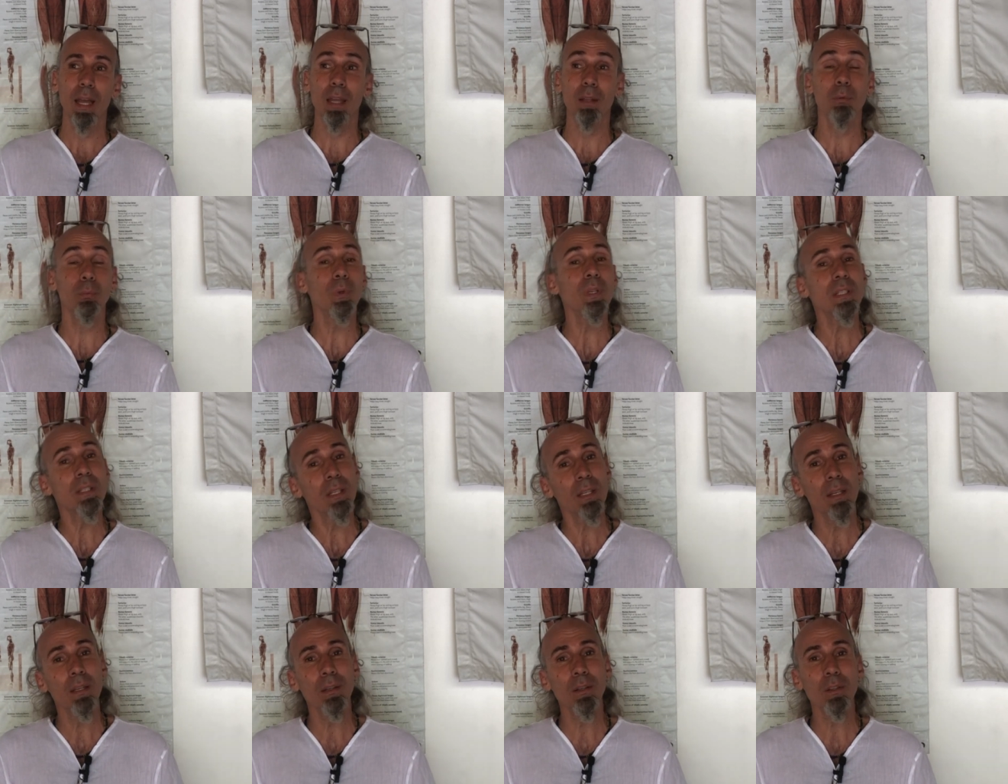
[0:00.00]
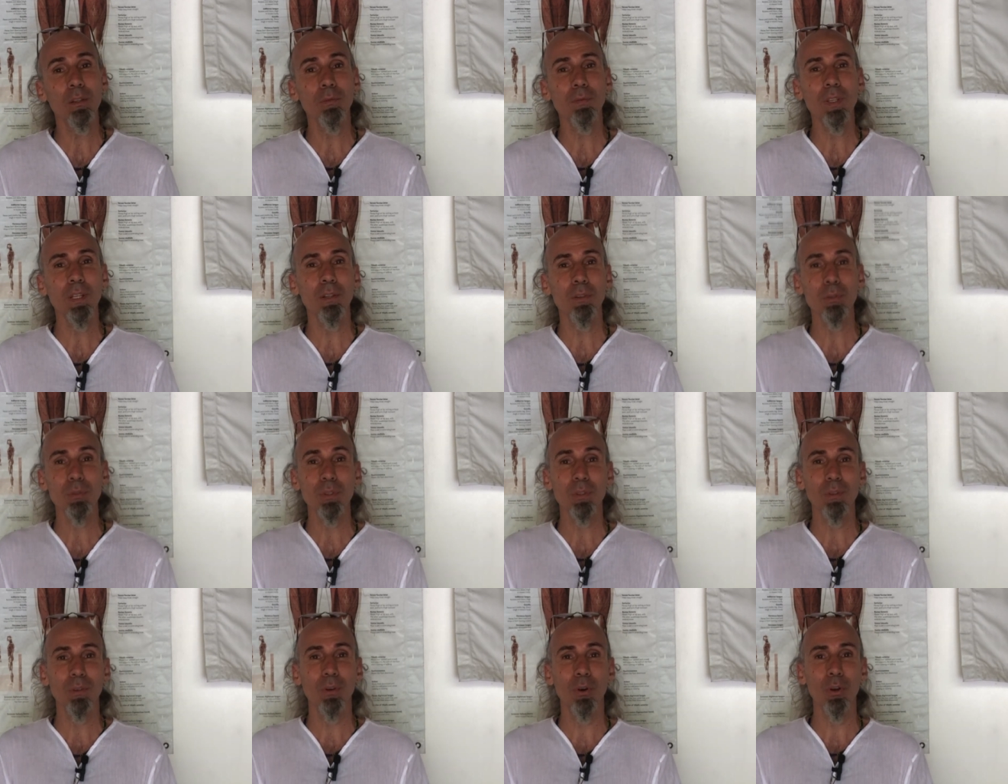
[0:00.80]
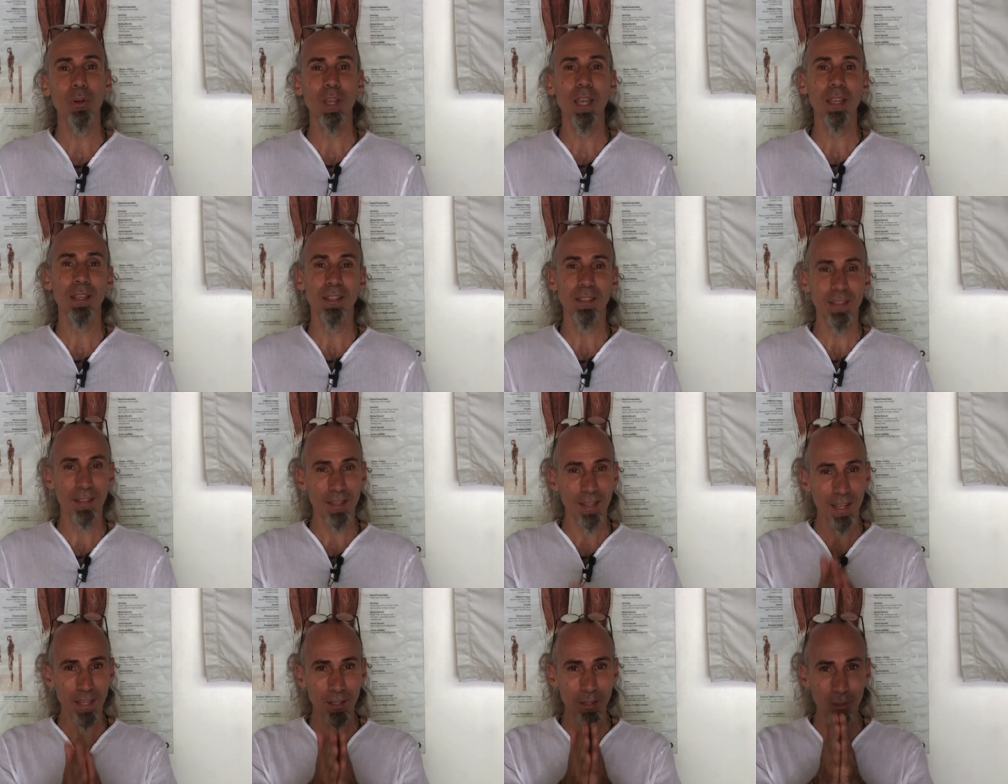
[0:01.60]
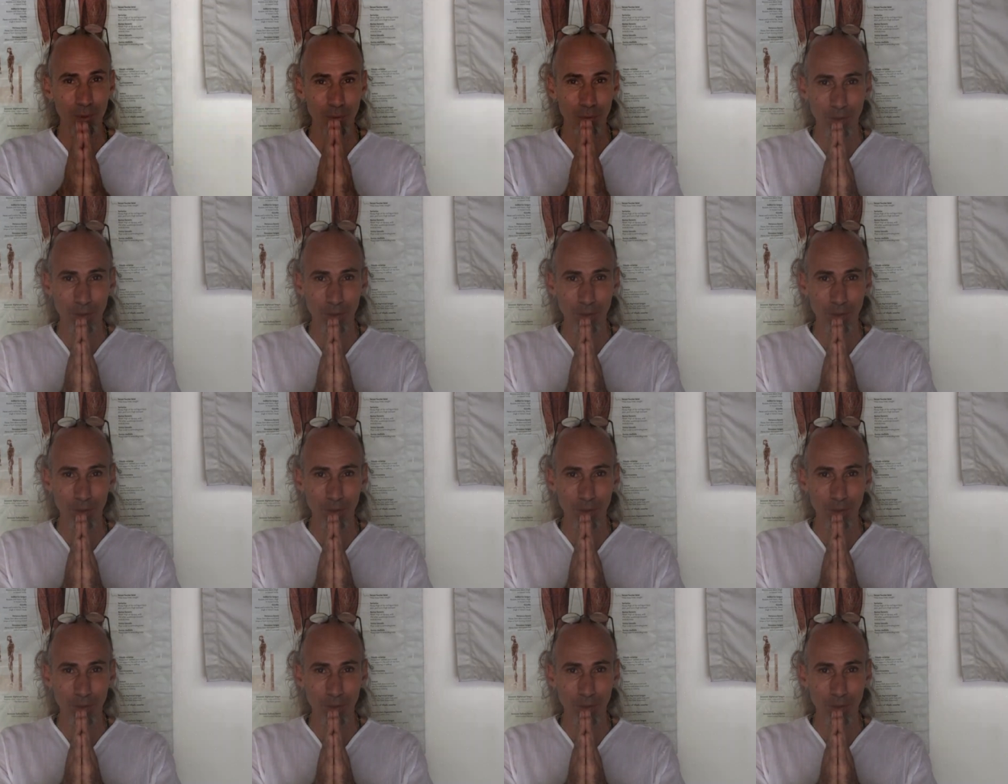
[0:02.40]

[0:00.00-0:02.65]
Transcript: And we see in other videos. Okay, thank